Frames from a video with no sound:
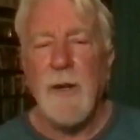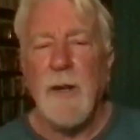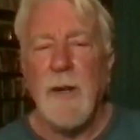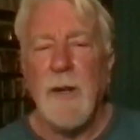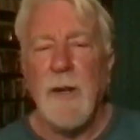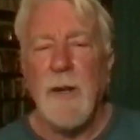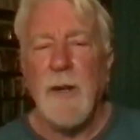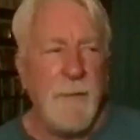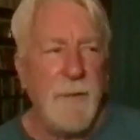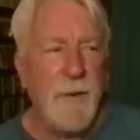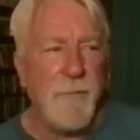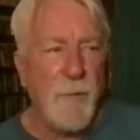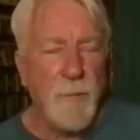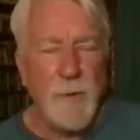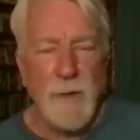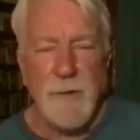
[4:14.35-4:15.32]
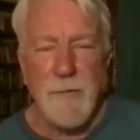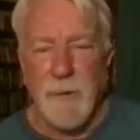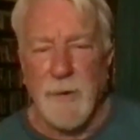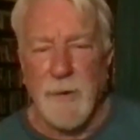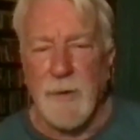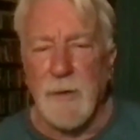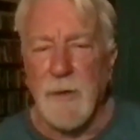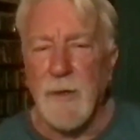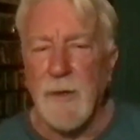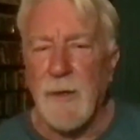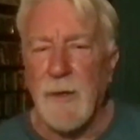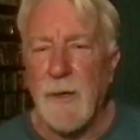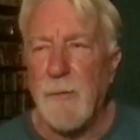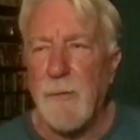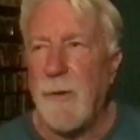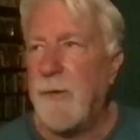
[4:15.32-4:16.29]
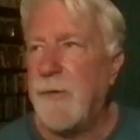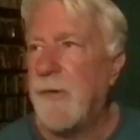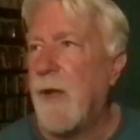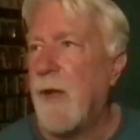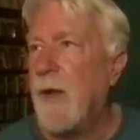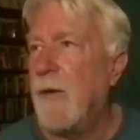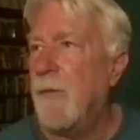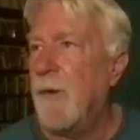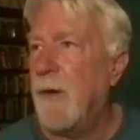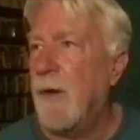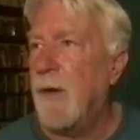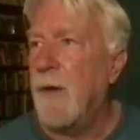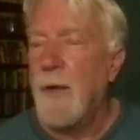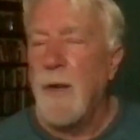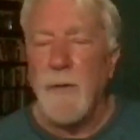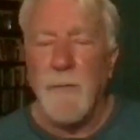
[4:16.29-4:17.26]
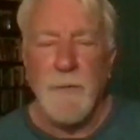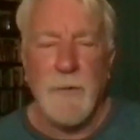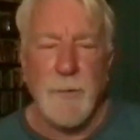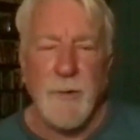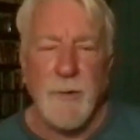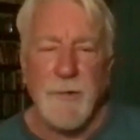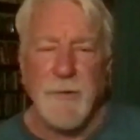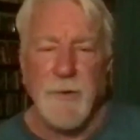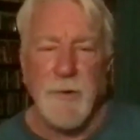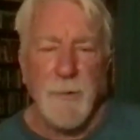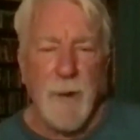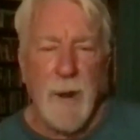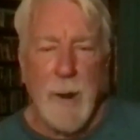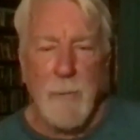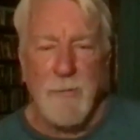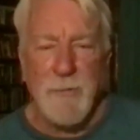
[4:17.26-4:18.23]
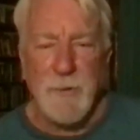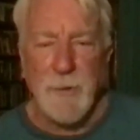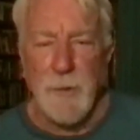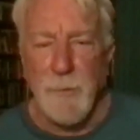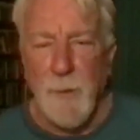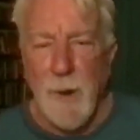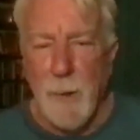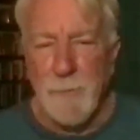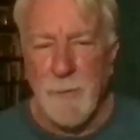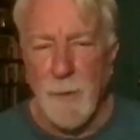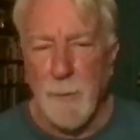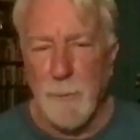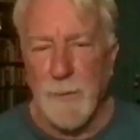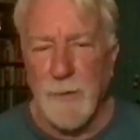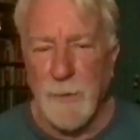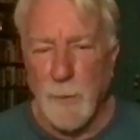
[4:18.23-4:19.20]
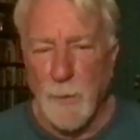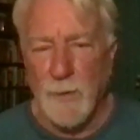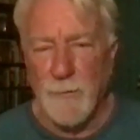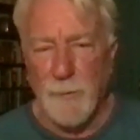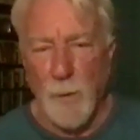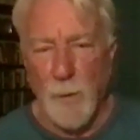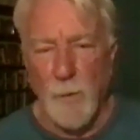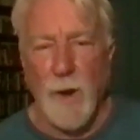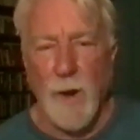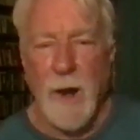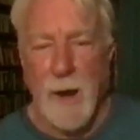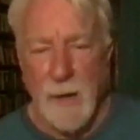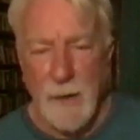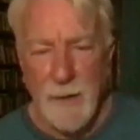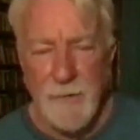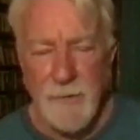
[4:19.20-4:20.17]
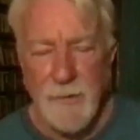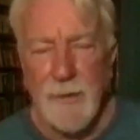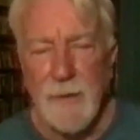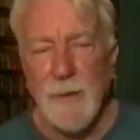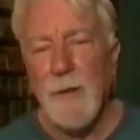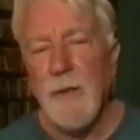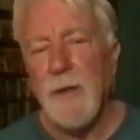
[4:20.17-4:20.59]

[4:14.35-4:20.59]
Uh, they're never really very clear, but it's kind of like a, the Christian rapture wrapped up in UFOlogy,